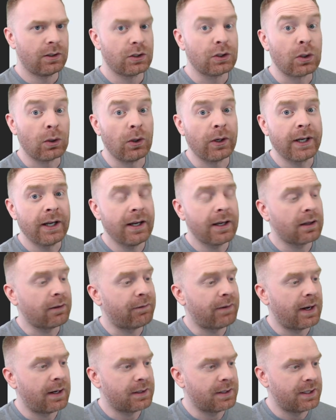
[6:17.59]
So looking at the
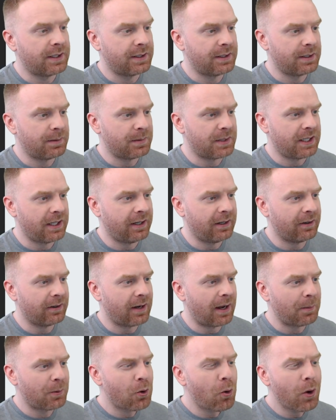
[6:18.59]
file systems here,
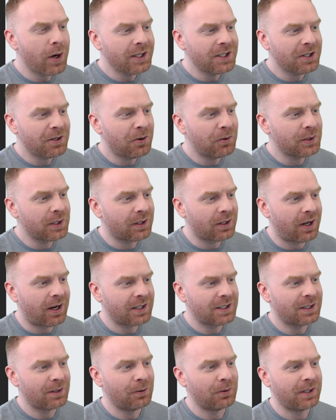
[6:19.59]
I'm going to go into
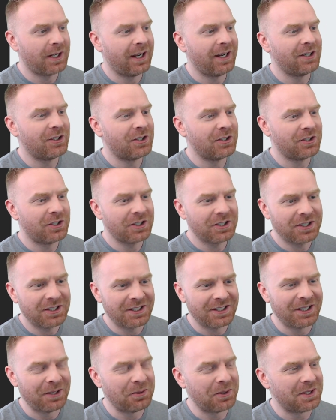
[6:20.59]
lost location just to
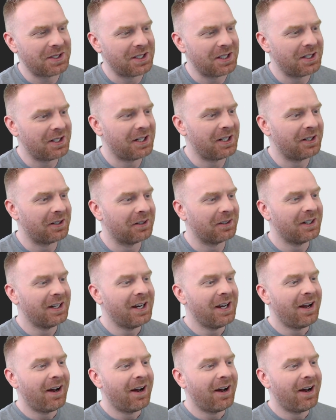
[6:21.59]
see what's in here.